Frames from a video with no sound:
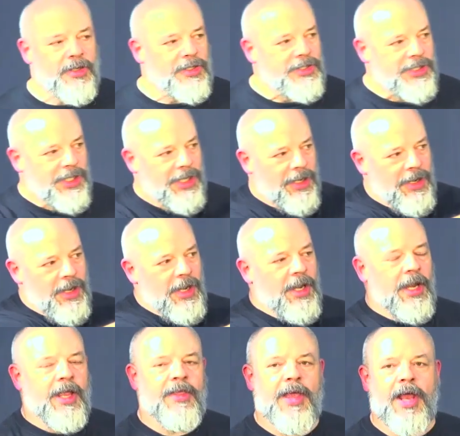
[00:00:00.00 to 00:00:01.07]
see
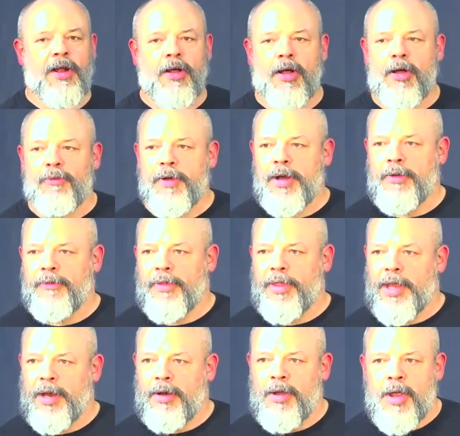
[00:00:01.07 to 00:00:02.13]
in that hall right over
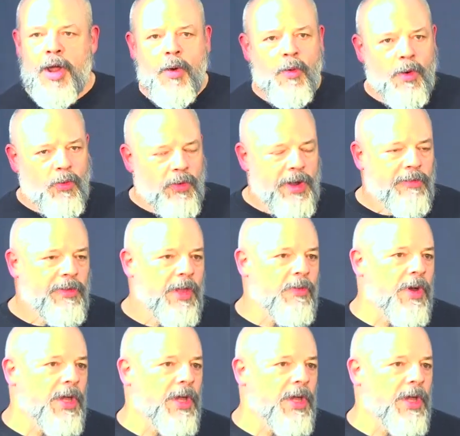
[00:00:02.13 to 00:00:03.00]
there. What we really want to